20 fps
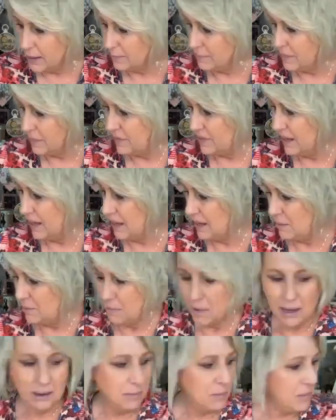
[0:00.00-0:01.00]
What I'm
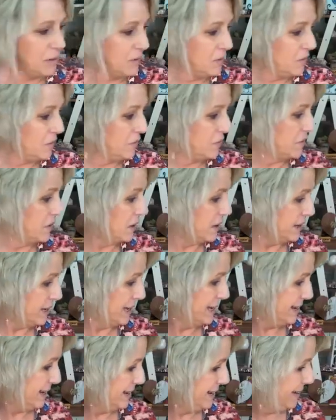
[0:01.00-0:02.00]
thinking might be
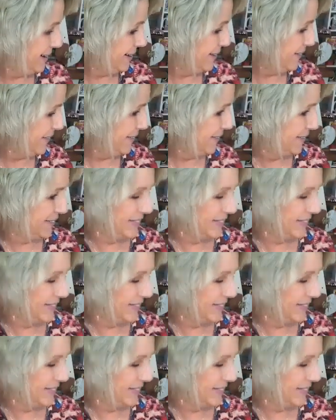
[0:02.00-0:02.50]
fun.